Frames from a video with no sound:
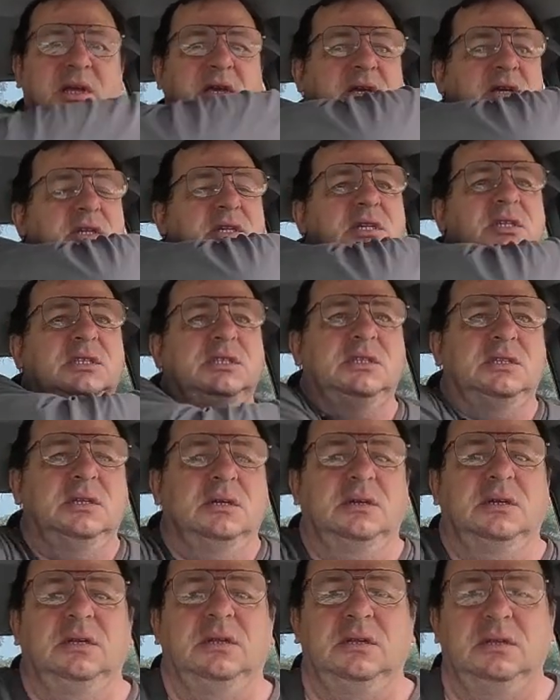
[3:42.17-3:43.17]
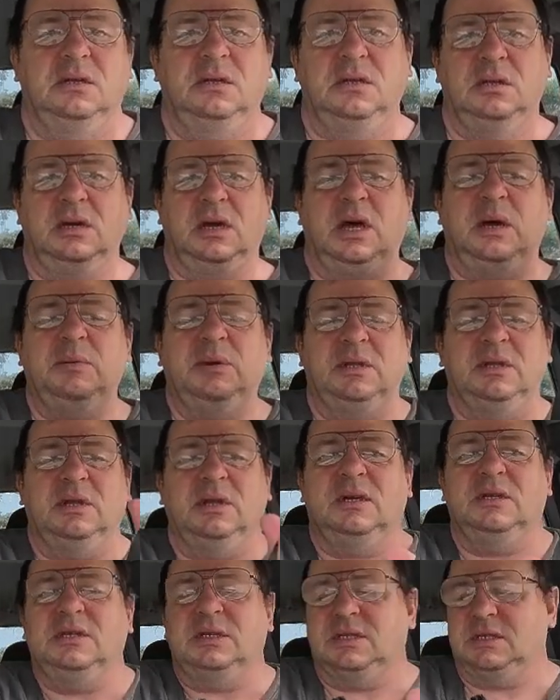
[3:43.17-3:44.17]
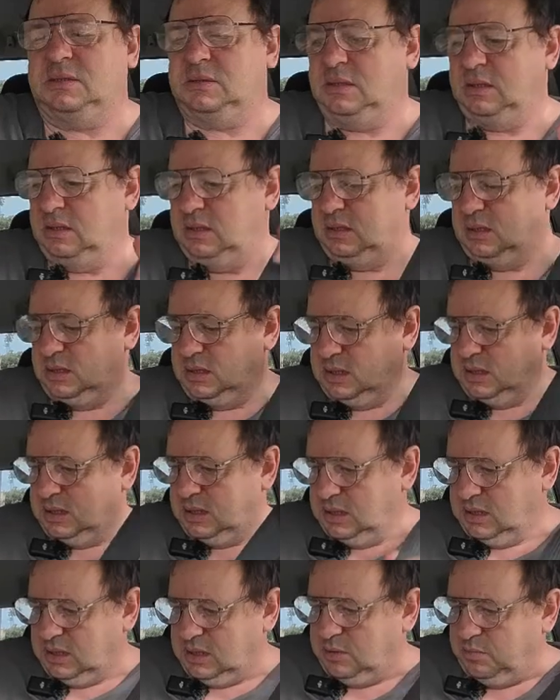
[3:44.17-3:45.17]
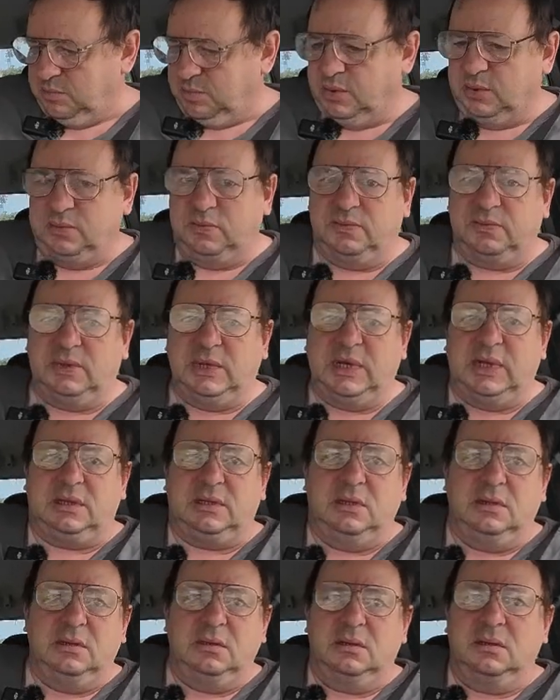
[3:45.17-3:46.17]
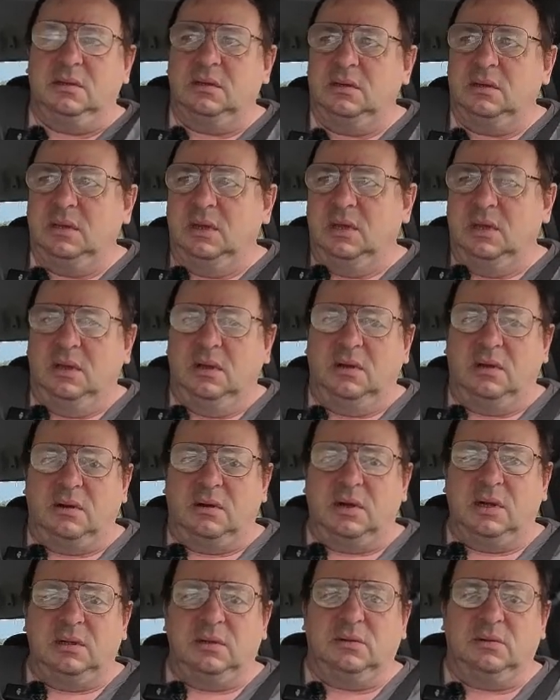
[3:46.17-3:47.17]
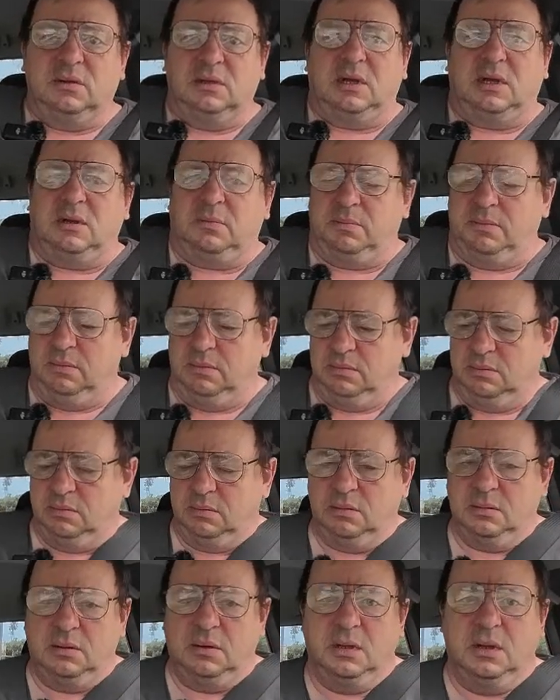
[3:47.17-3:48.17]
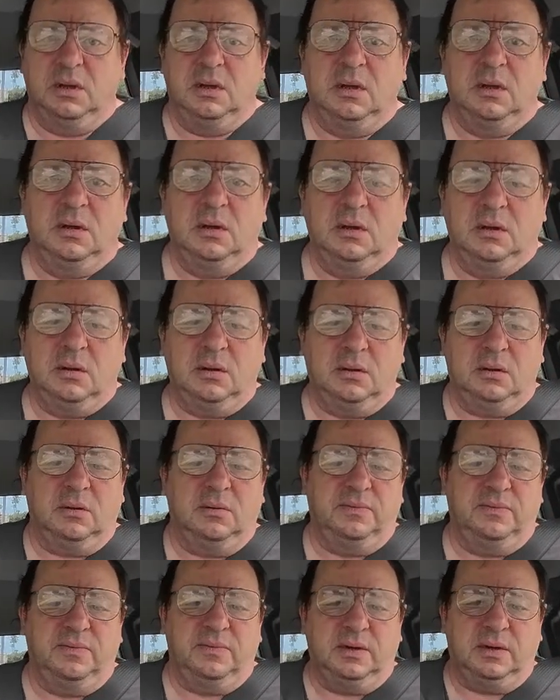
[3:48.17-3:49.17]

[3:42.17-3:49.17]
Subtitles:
It just sticking. I just put flat right on top of